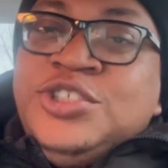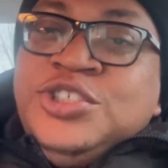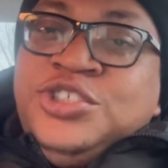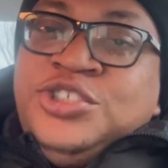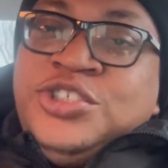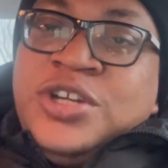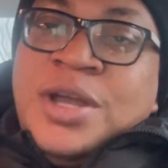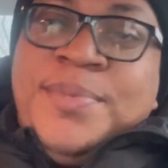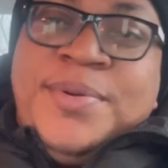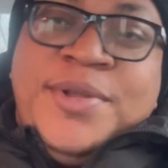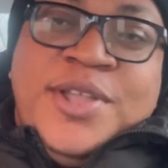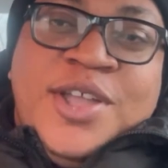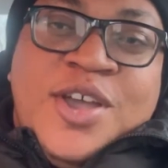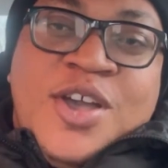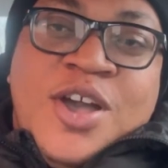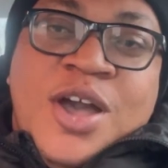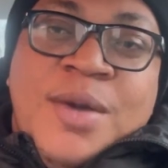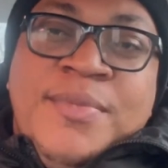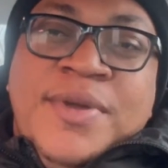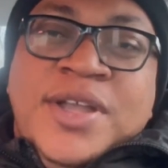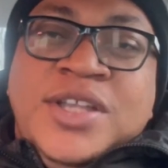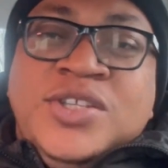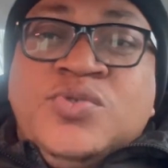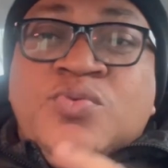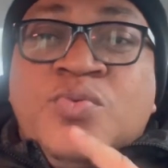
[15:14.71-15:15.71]
Drop in the
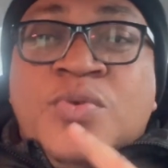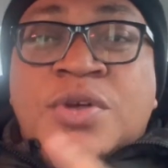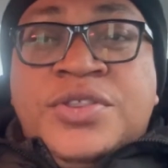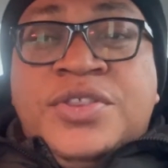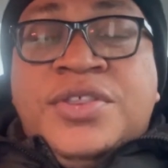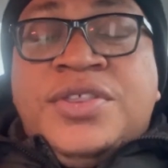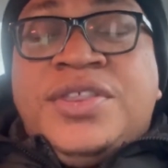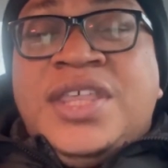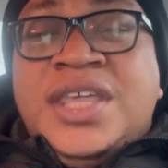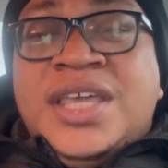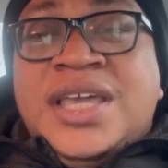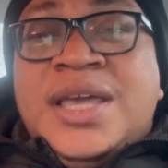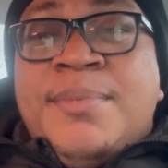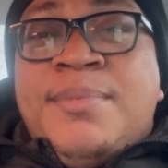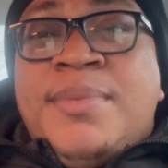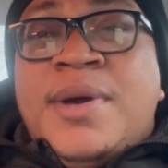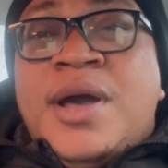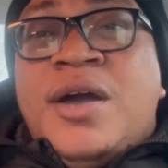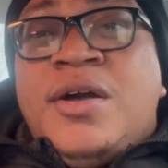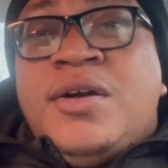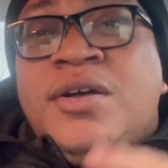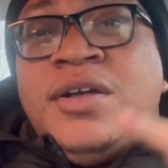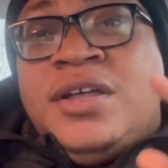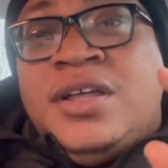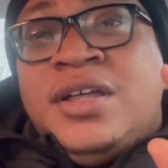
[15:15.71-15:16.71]
comments what you think
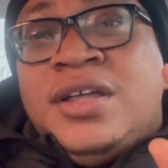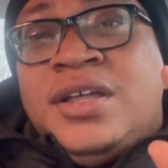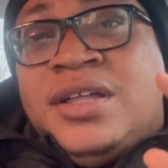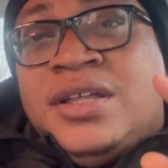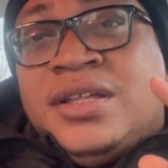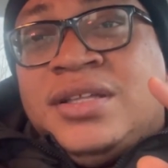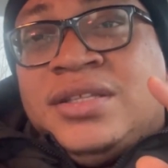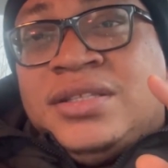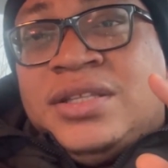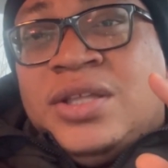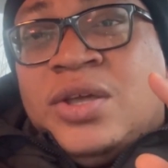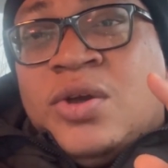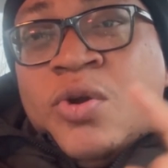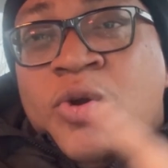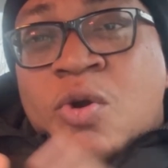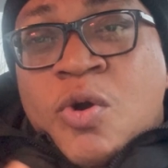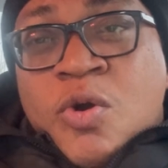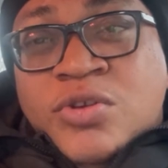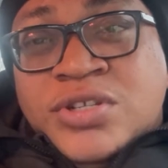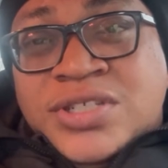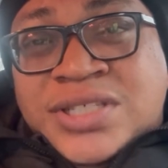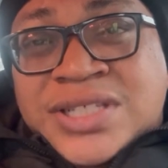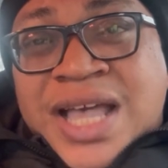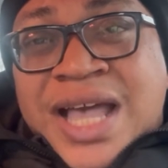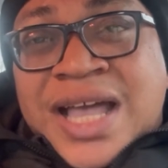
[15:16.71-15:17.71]
about the
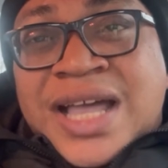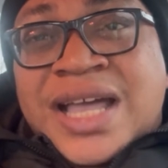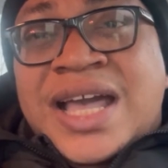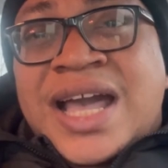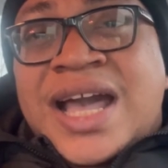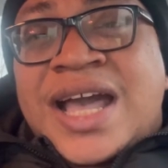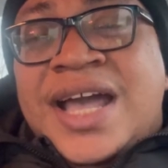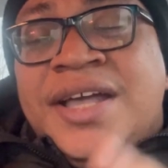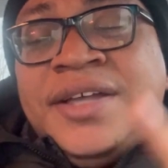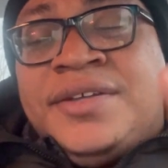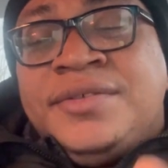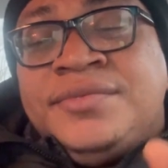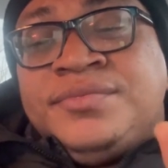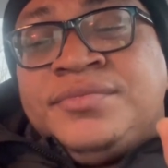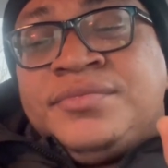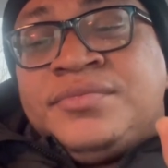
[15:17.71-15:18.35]
whole saga,